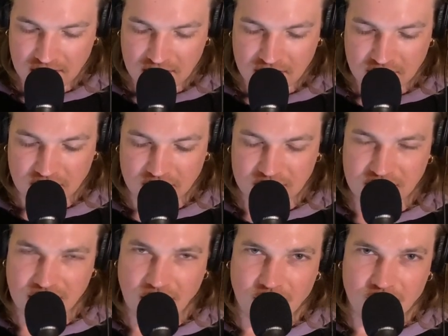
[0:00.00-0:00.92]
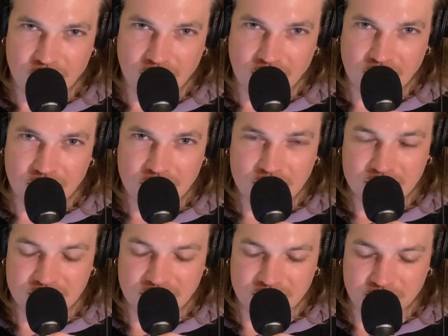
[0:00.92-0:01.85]
good to go over
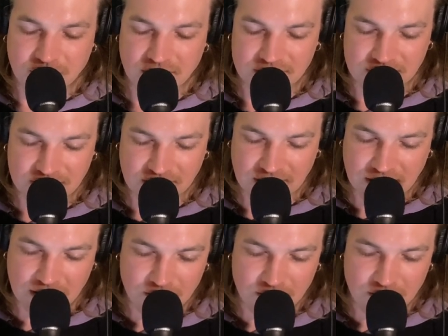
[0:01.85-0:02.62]
just basically